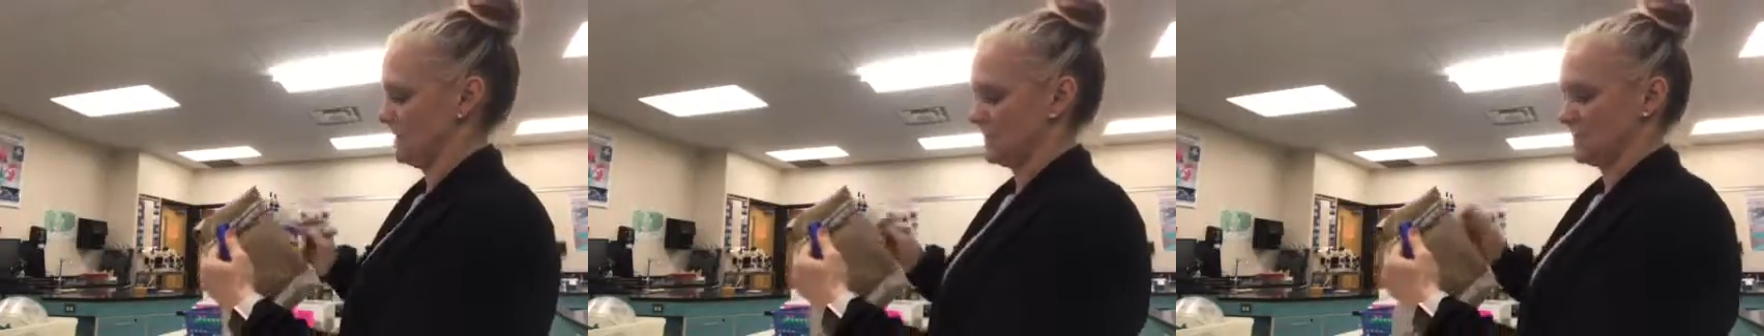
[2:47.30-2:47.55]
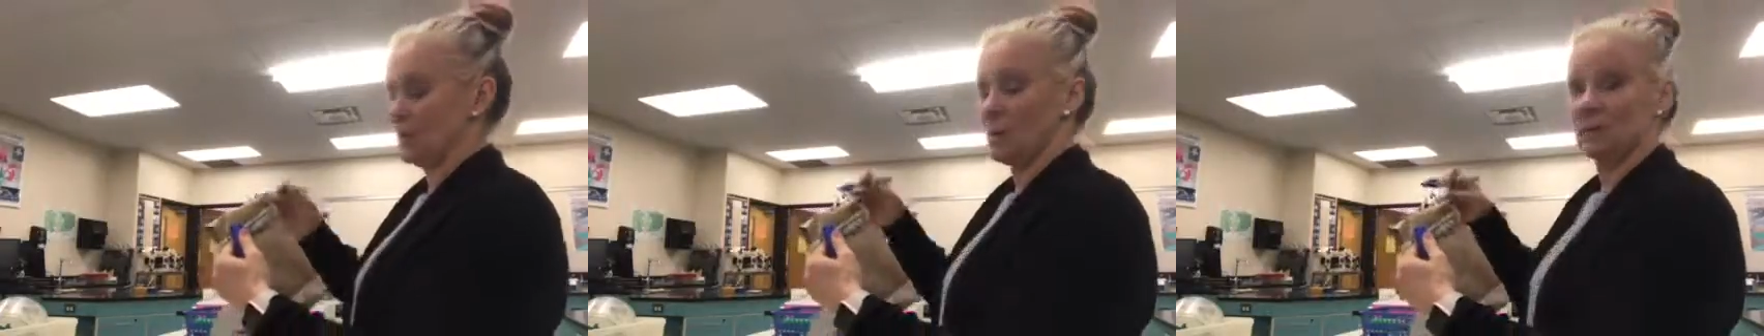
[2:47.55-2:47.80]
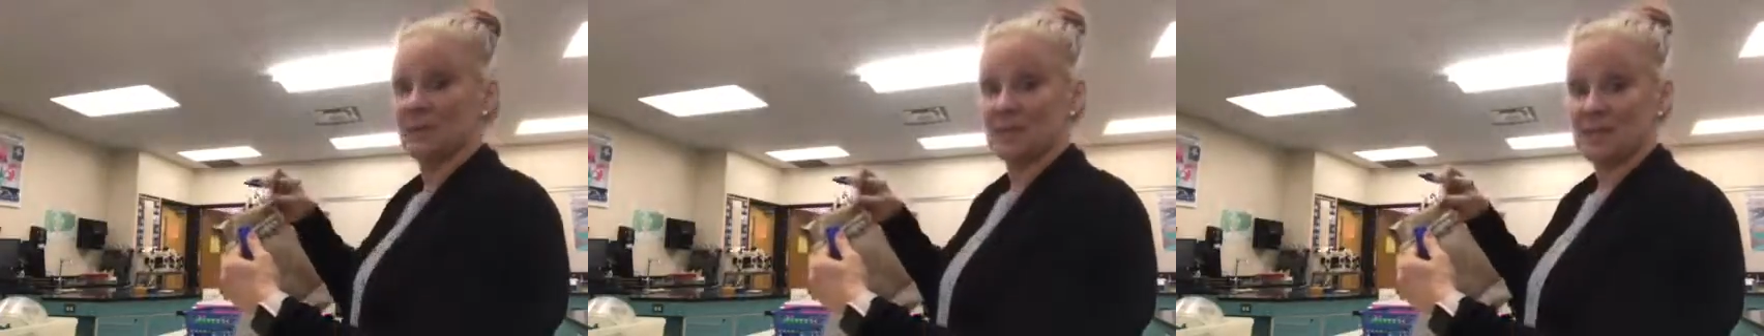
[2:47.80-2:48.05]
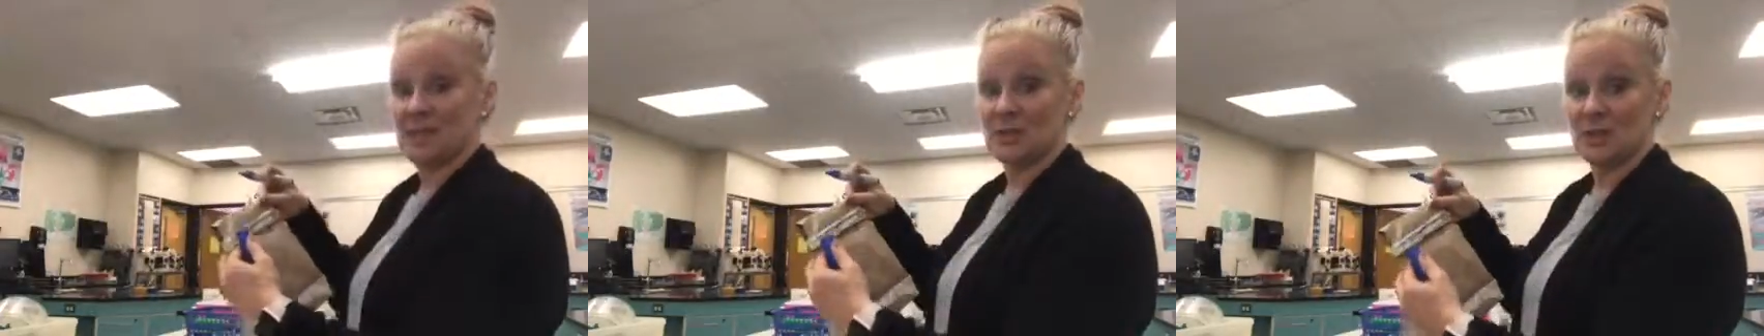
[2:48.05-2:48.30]
So
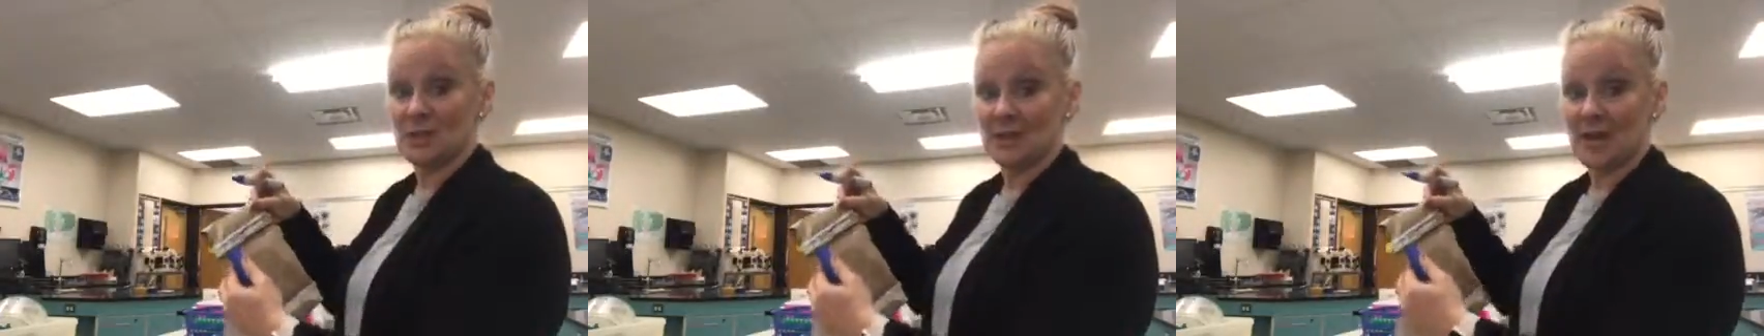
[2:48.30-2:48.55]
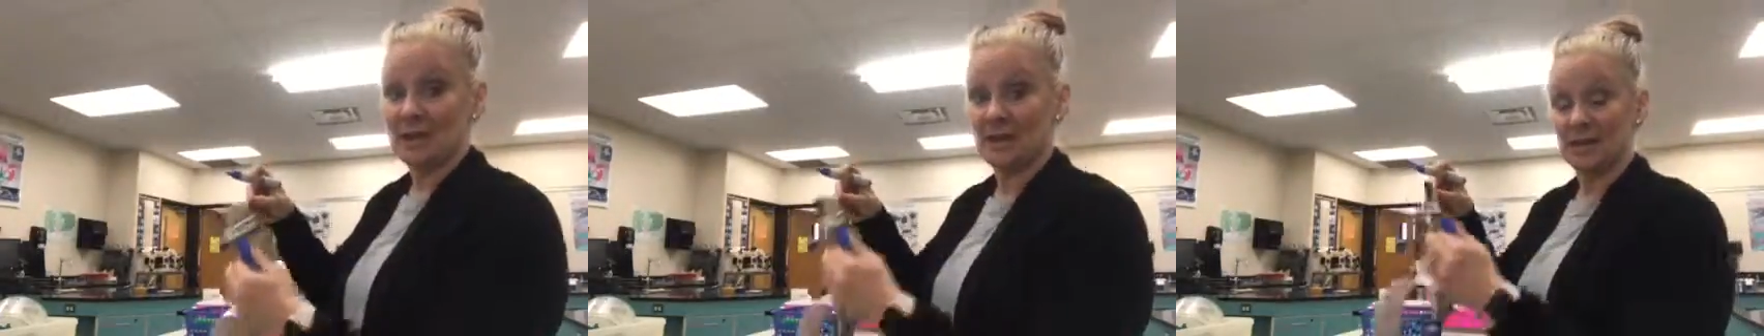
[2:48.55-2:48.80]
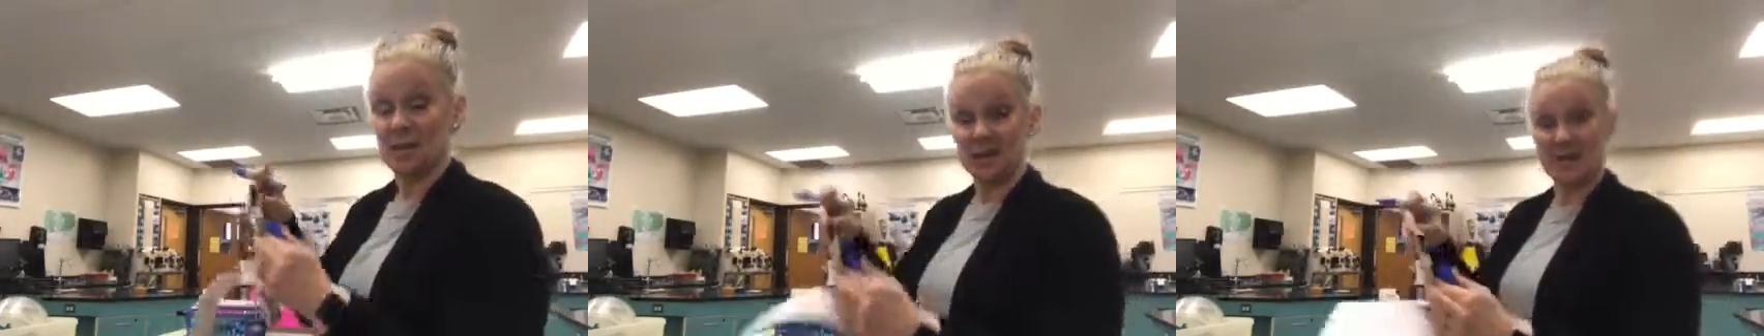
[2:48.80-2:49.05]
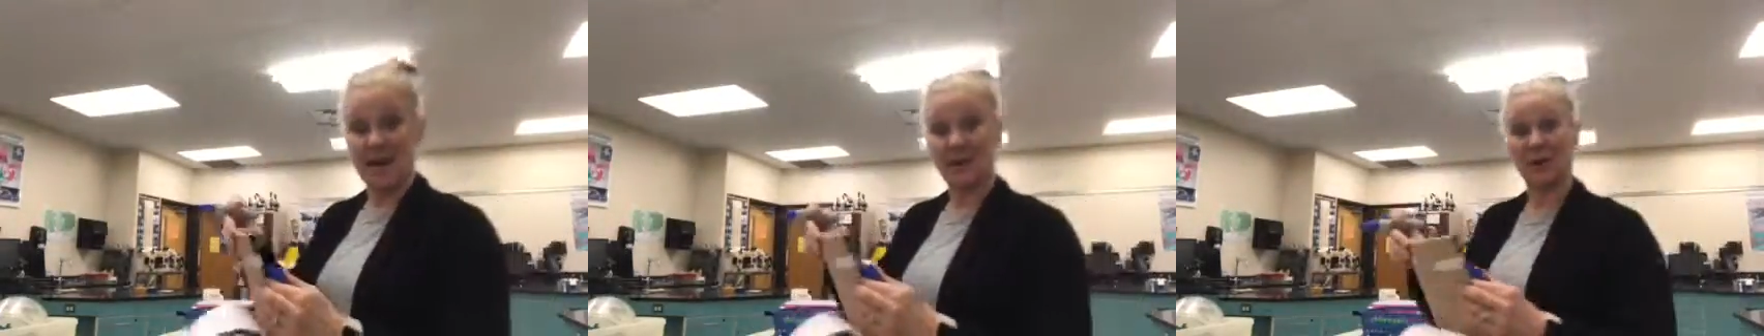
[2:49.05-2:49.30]
let's say she signed it.
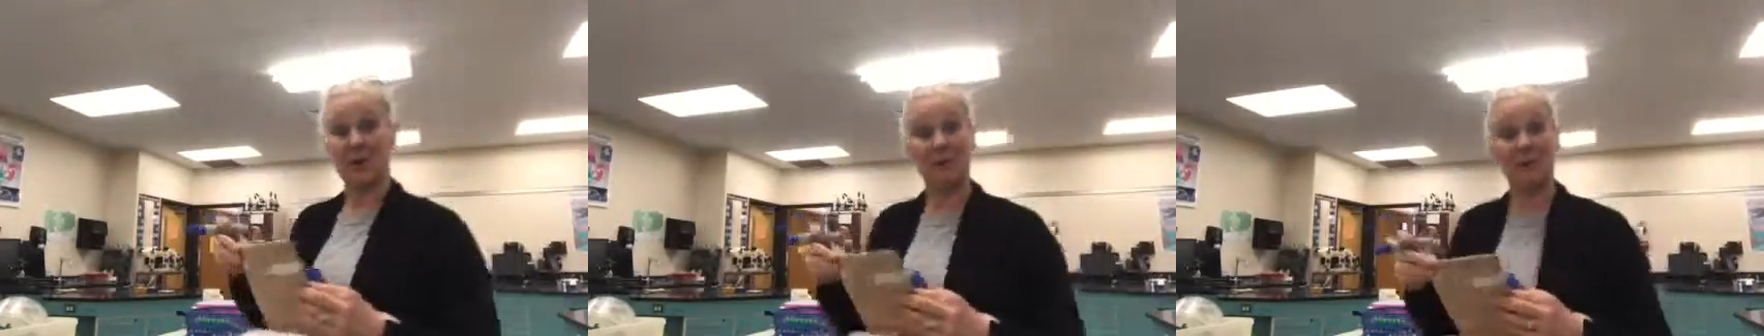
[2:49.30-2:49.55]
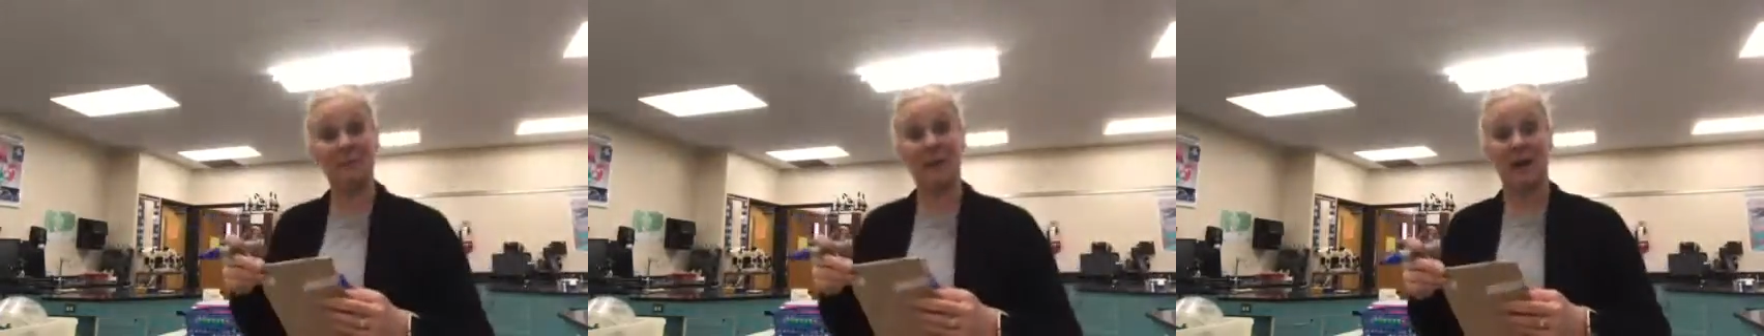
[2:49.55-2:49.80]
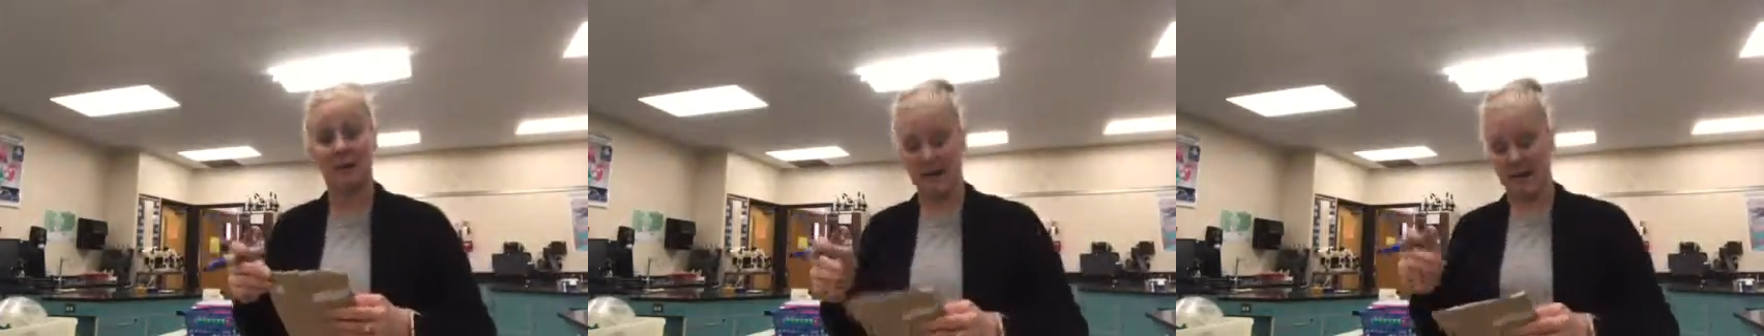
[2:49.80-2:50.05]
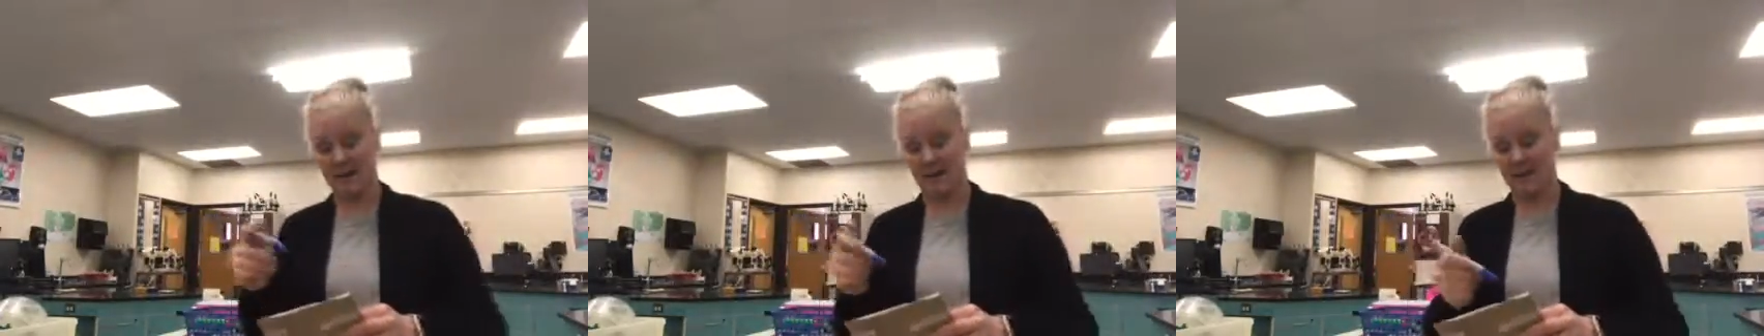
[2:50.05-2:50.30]
She's got her name now
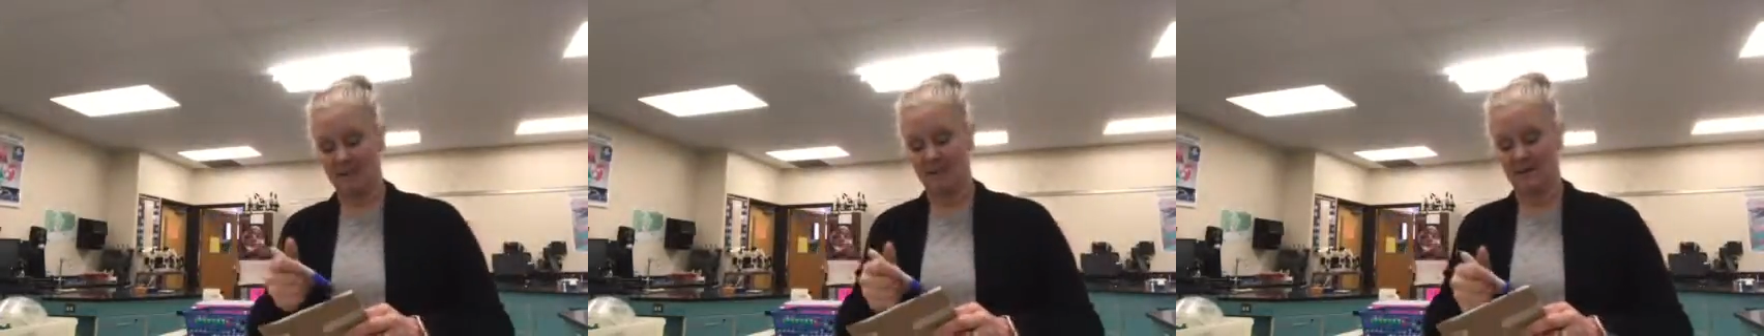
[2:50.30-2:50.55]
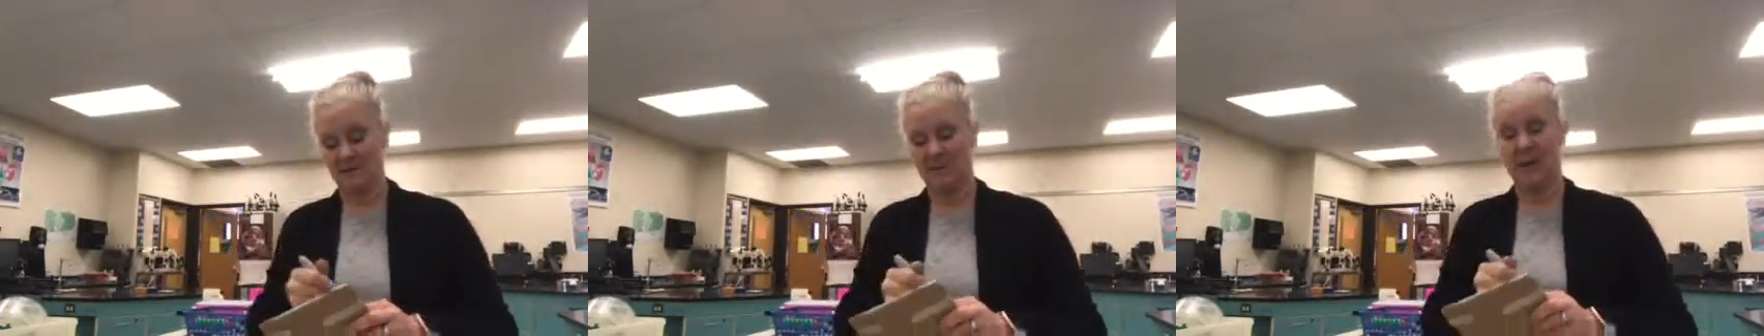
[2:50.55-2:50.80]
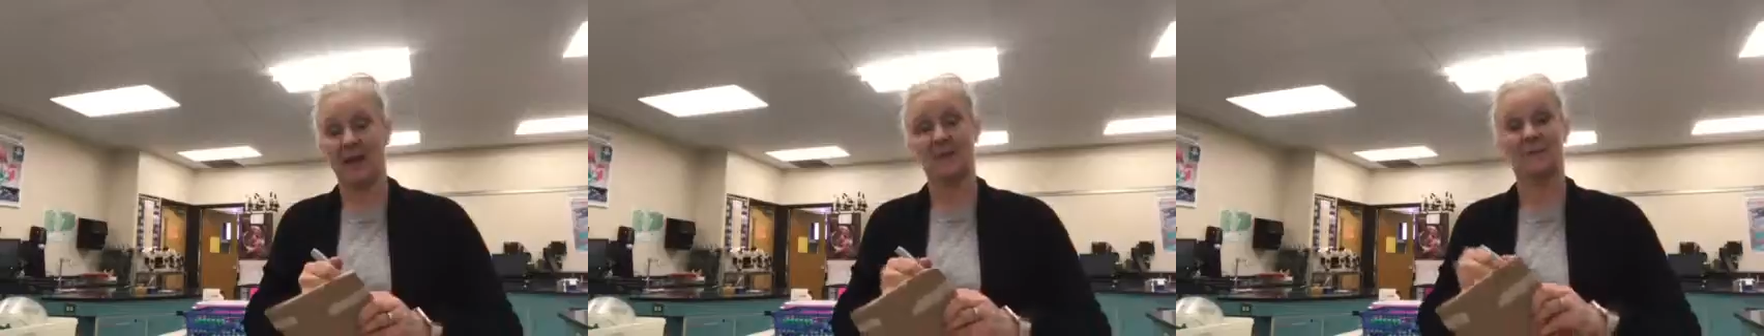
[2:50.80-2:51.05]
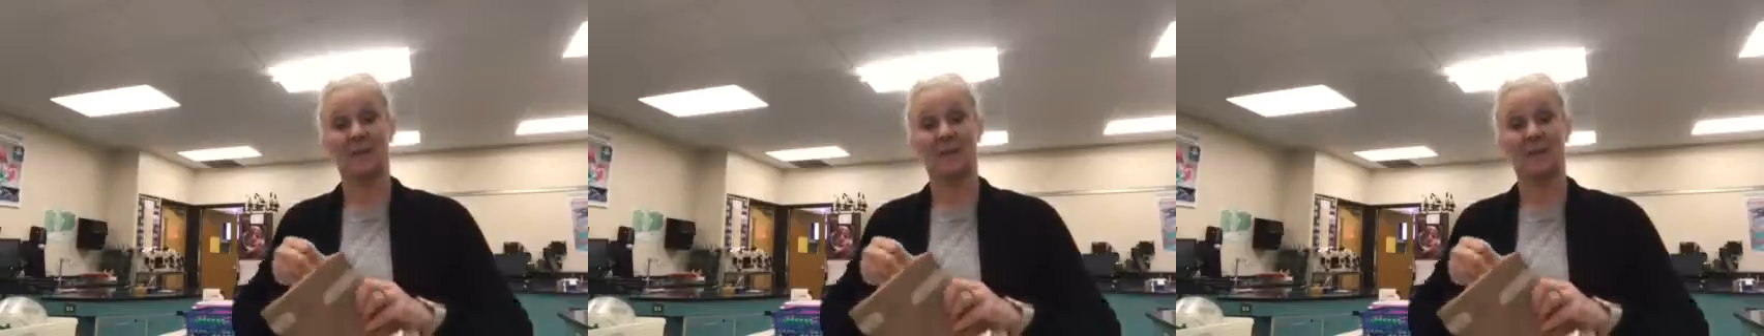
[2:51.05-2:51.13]
on that evidence bag.